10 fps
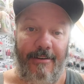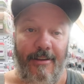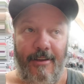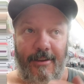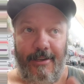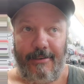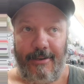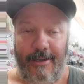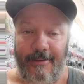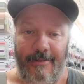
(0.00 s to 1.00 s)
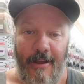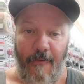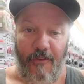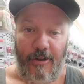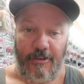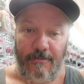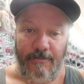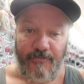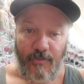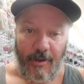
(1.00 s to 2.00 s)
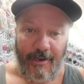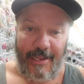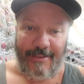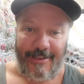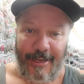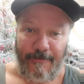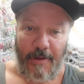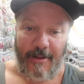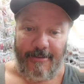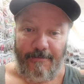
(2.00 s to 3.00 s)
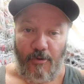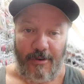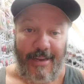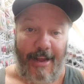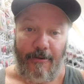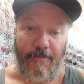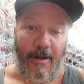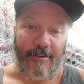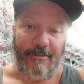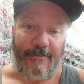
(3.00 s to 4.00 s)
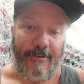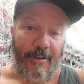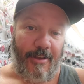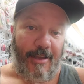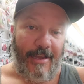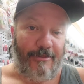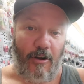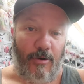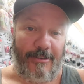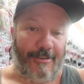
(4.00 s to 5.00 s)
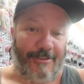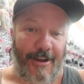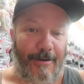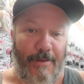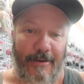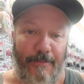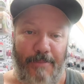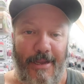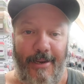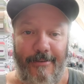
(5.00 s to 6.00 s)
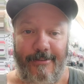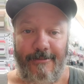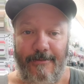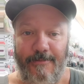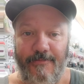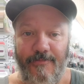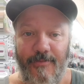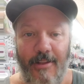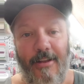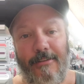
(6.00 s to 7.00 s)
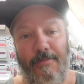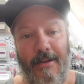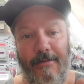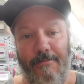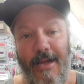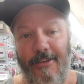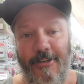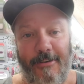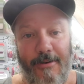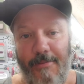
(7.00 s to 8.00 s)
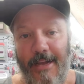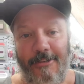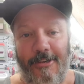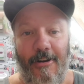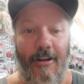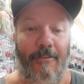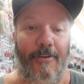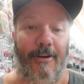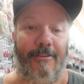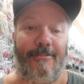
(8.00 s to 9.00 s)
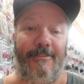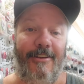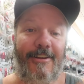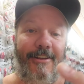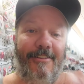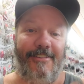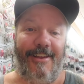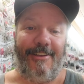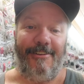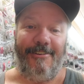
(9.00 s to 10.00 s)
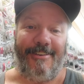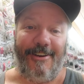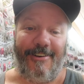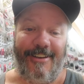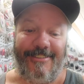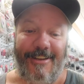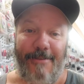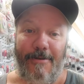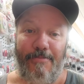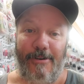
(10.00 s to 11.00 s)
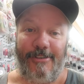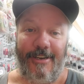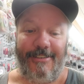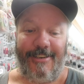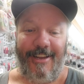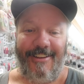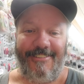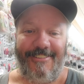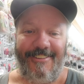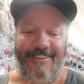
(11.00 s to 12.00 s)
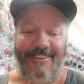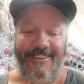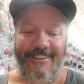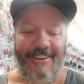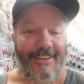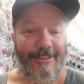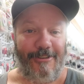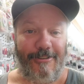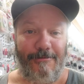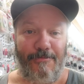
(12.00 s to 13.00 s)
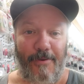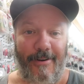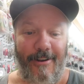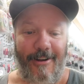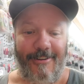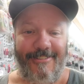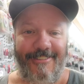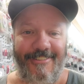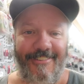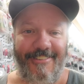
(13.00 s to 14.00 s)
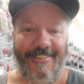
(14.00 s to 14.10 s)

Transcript: in. Get the kids out fishing. Less X boxes, more tackle boxes. As always, it's not about the baits. It's about the magic and the magic in all of us. Thank you. Until next time, I appreciate you guys. Get you some spring locks.